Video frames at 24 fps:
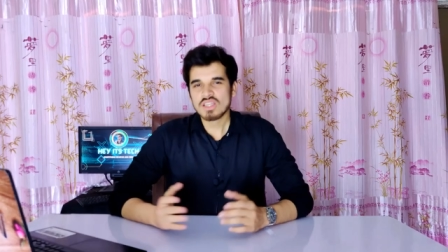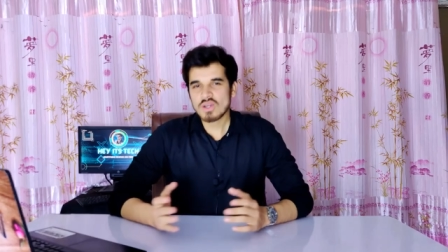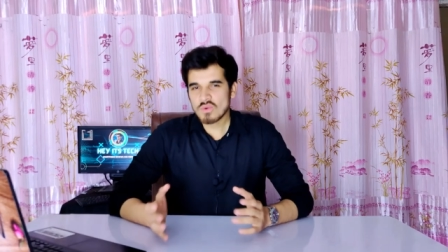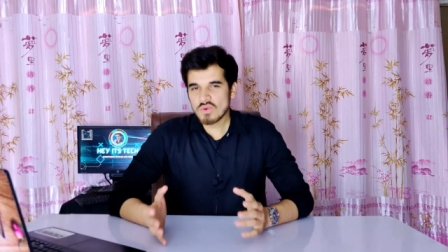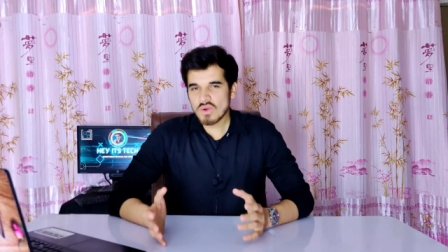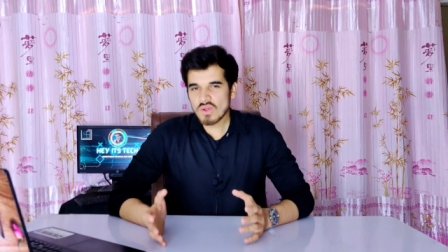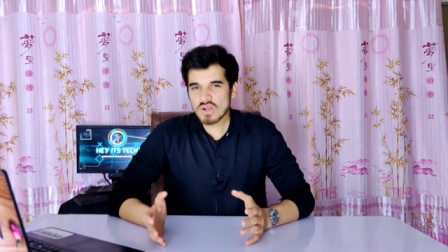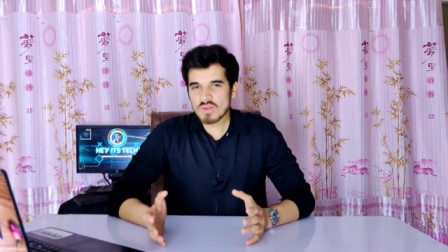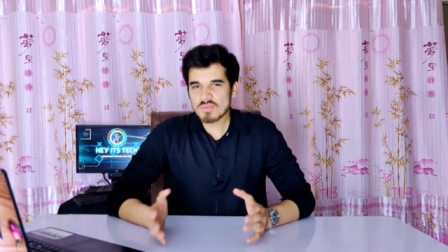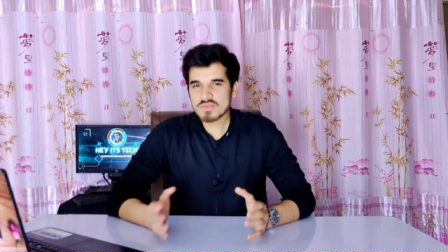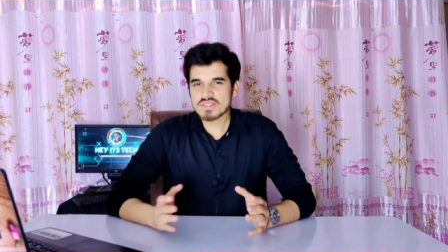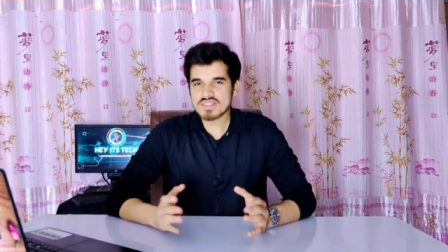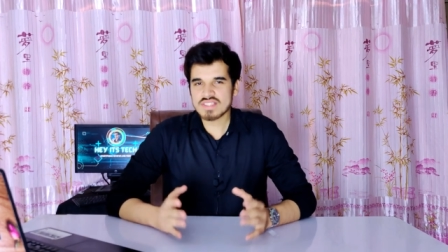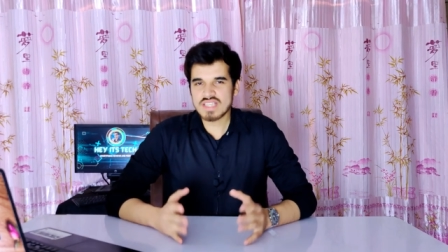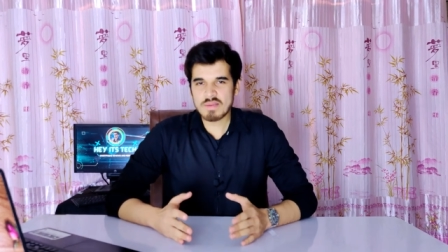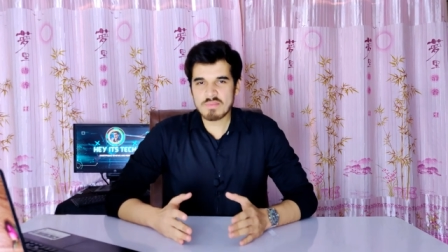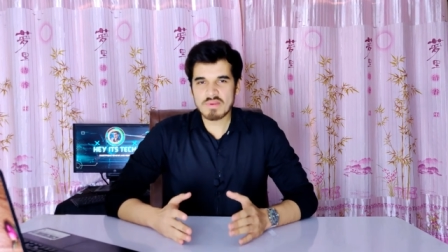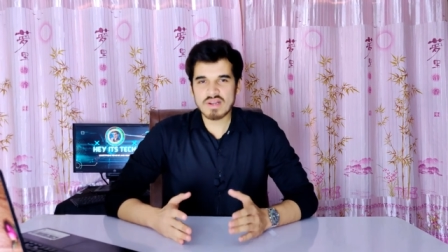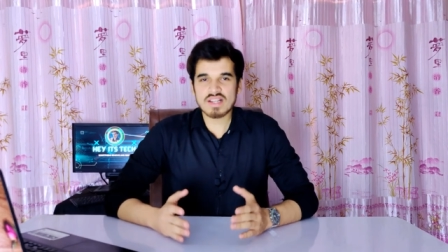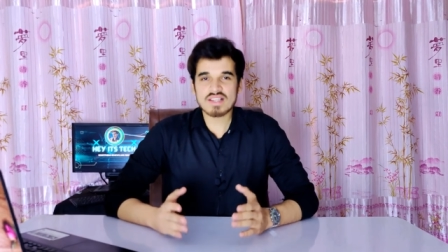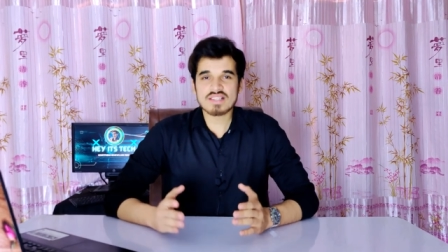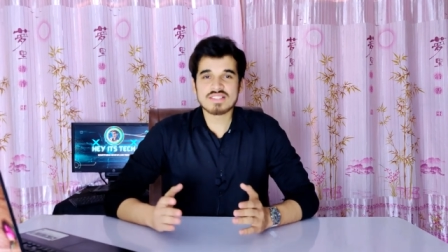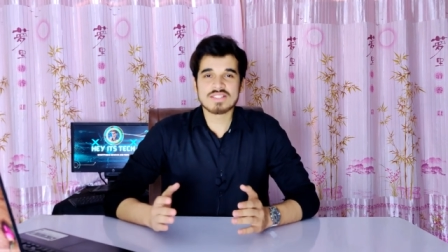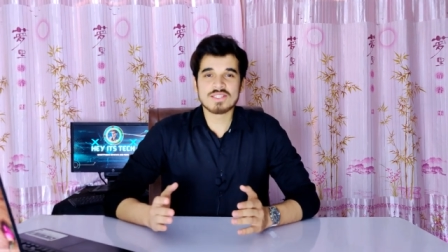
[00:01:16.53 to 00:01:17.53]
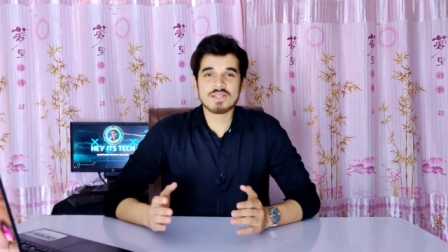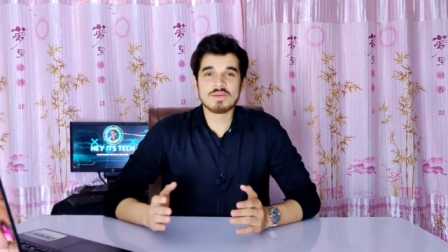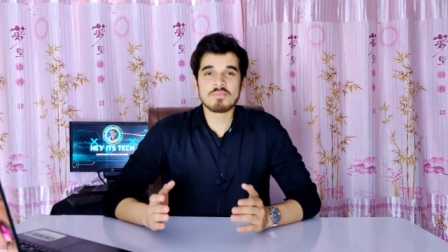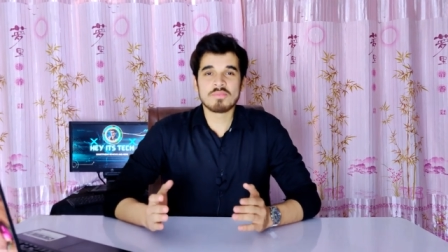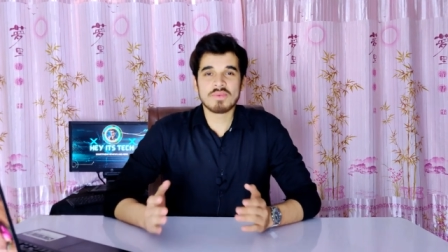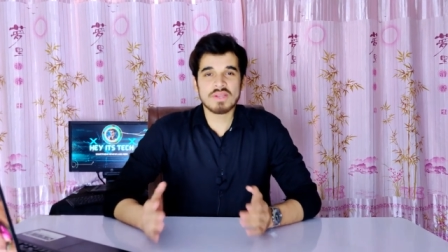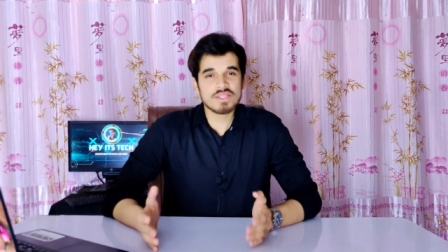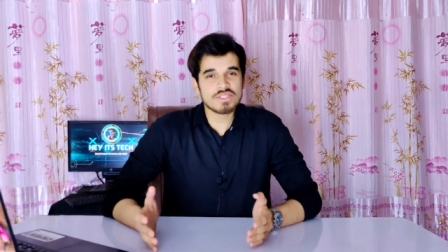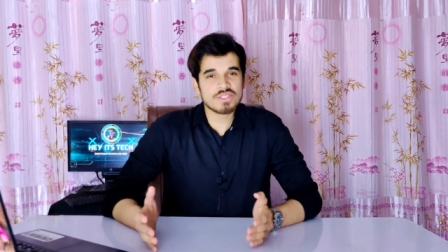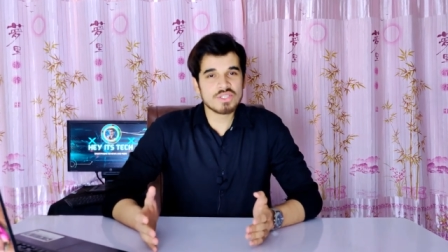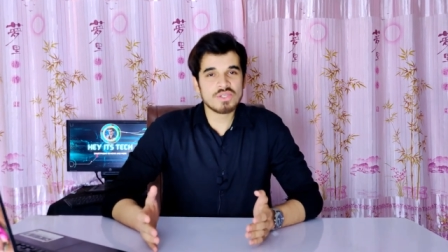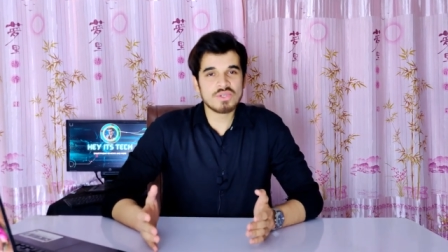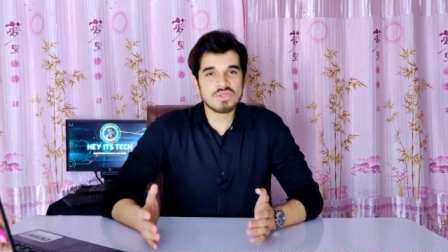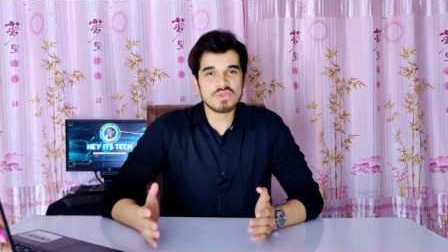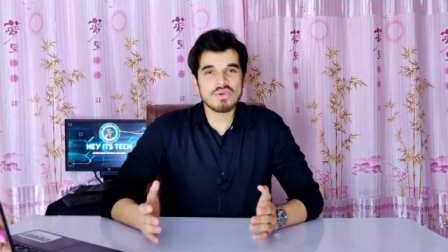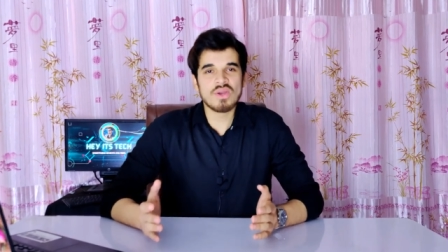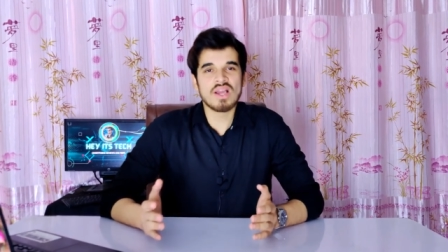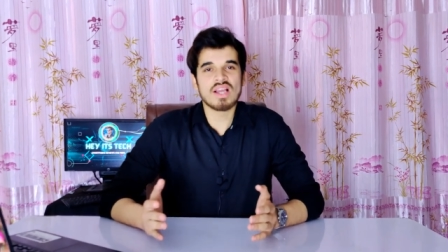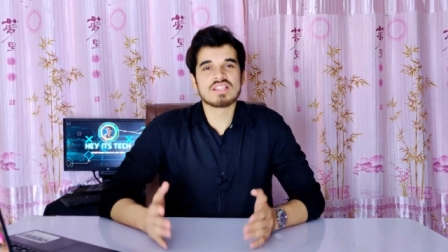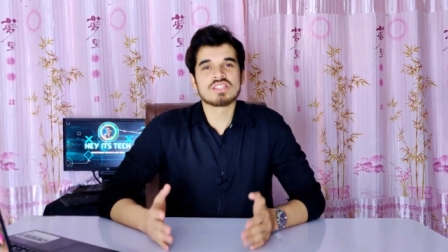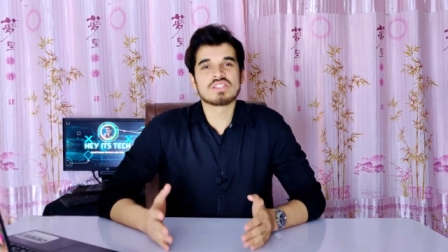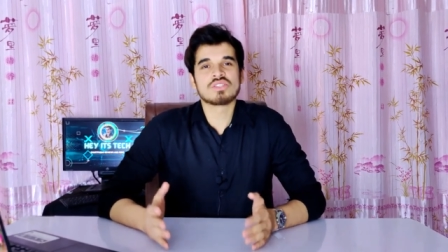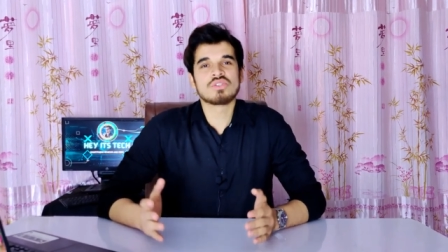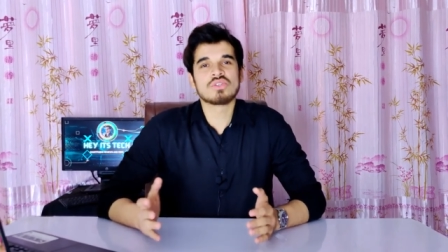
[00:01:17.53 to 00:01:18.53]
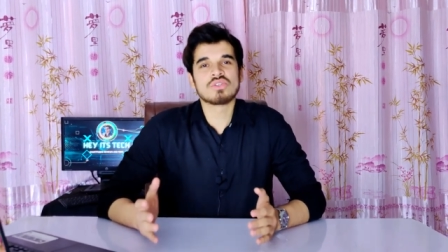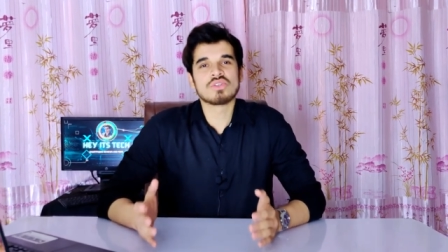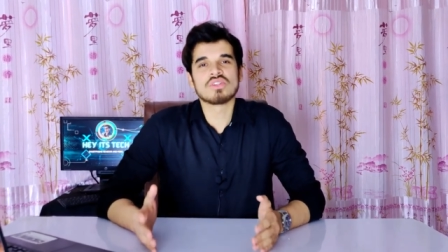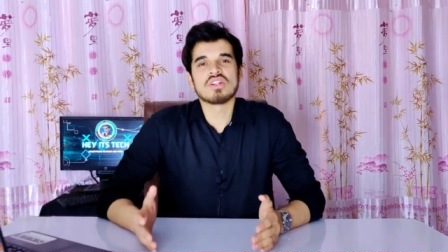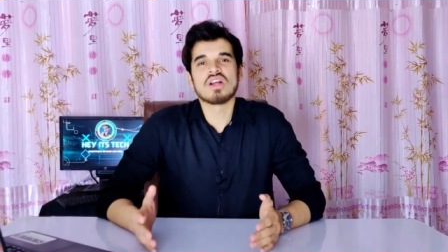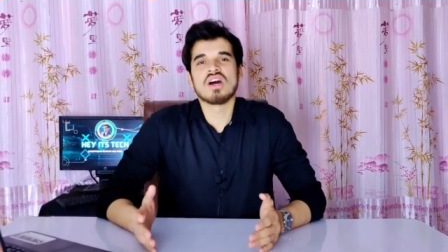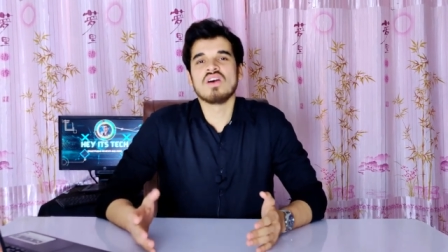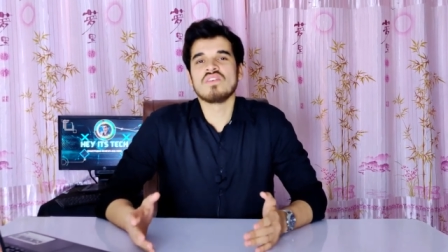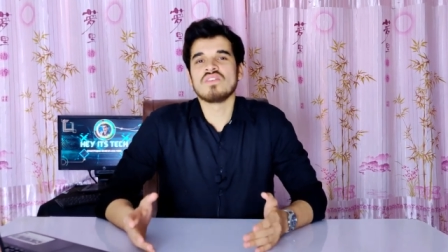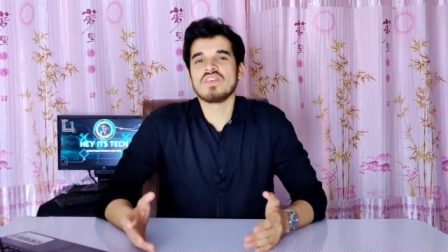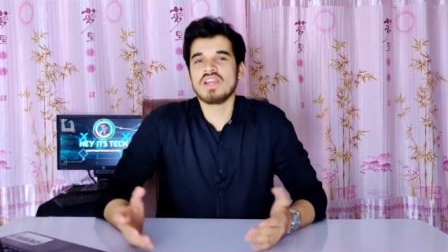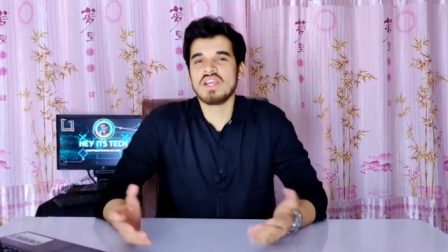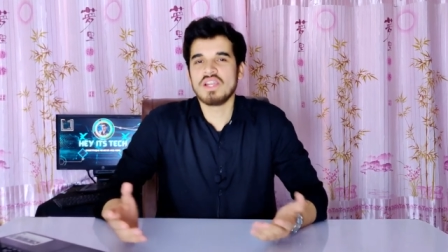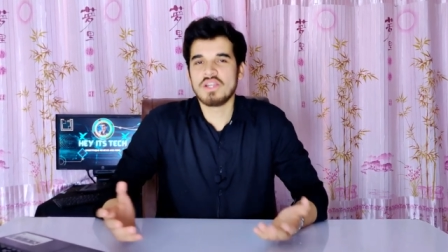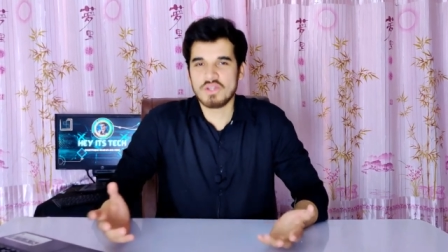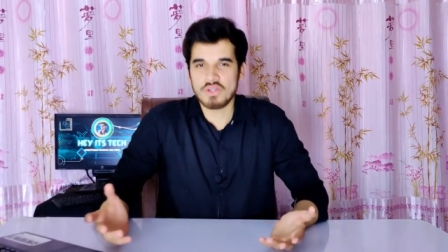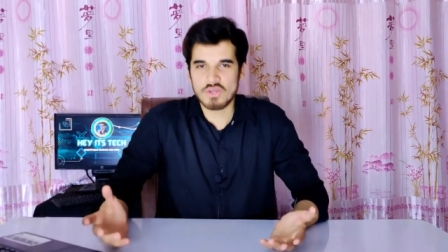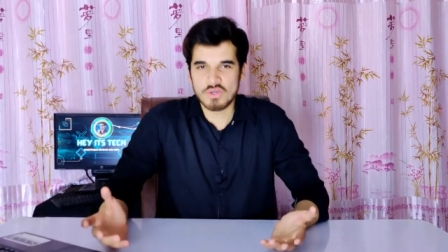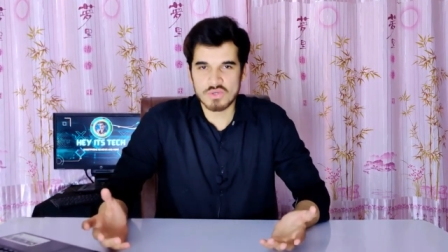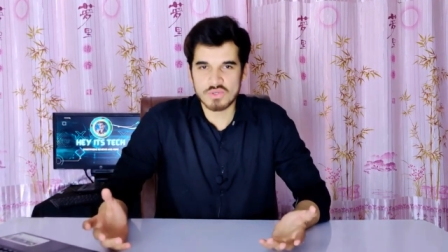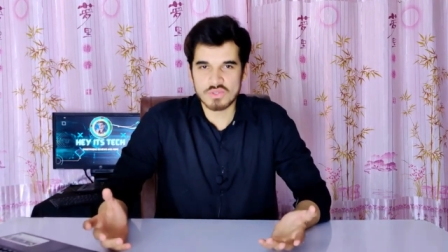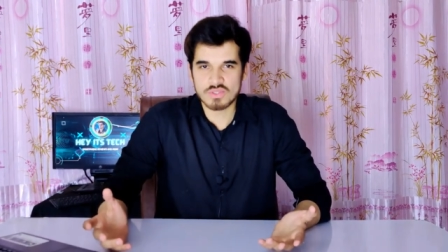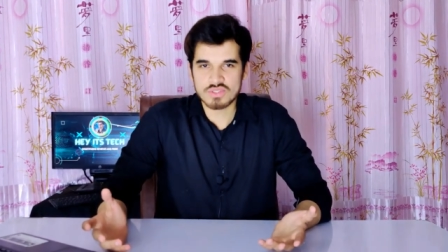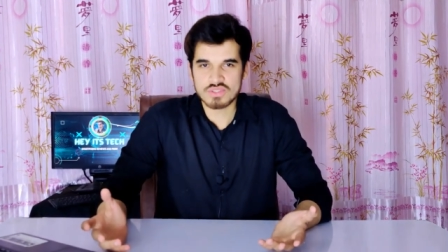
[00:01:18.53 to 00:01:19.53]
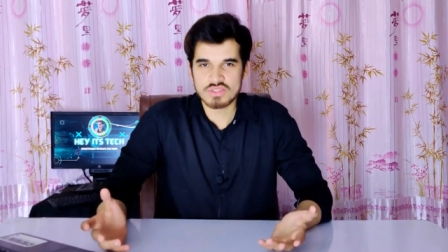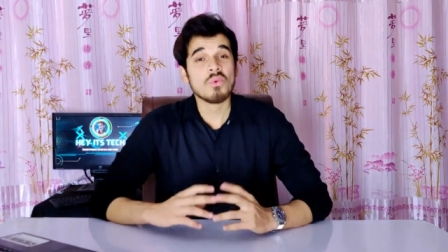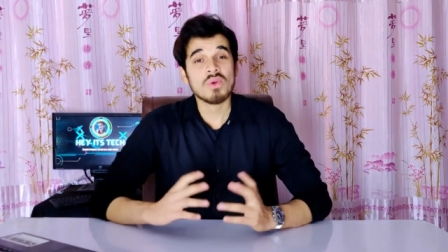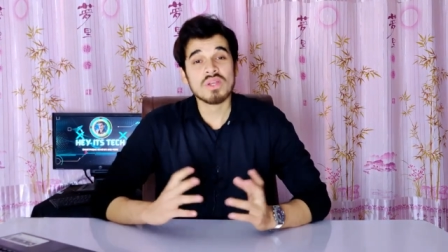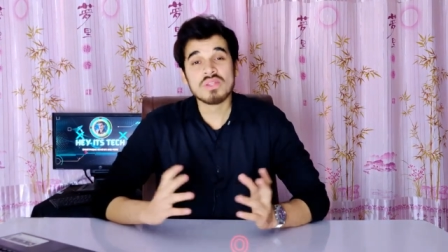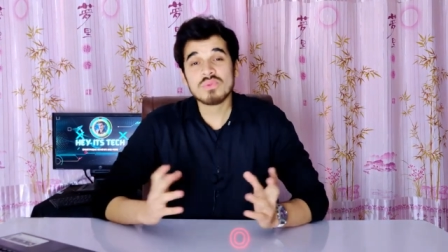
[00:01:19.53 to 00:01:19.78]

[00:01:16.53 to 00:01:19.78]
The Qualcomm Snapdragon seven Plus Gen two has a total of eight cores,